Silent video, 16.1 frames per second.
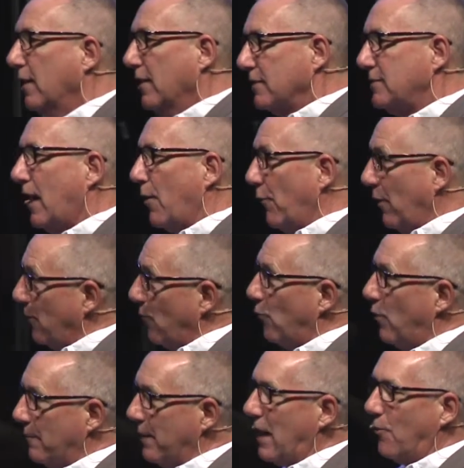It's not really the
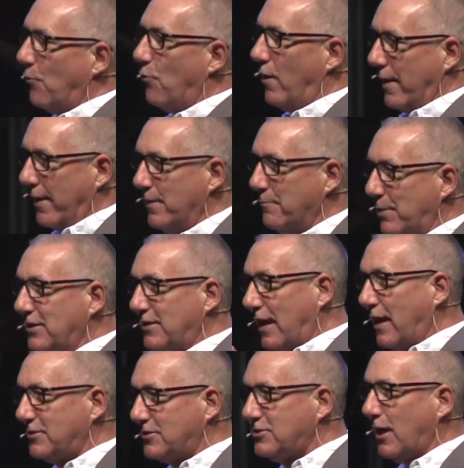woman I wanted, but
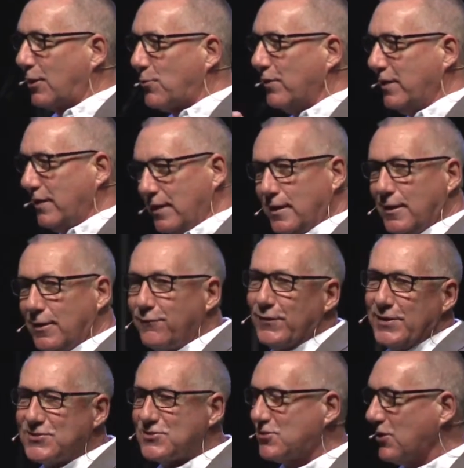I stuck with Eve,
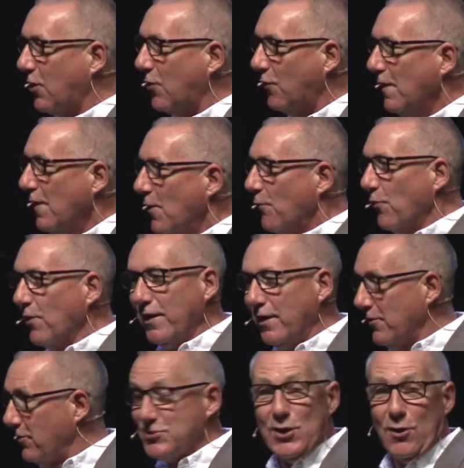and so we're
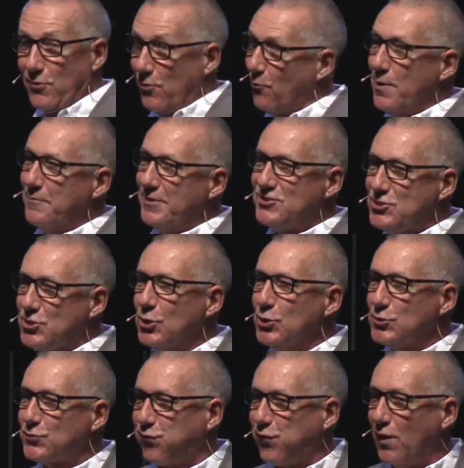here. There's no other woman to
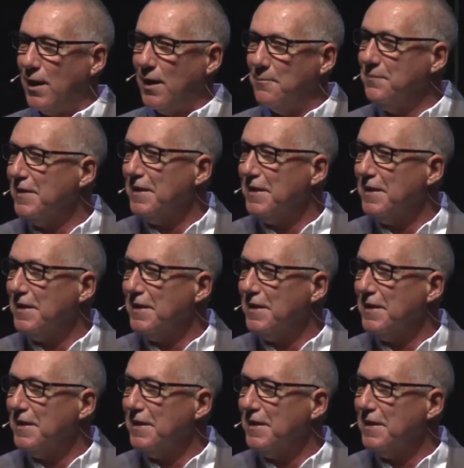choose from.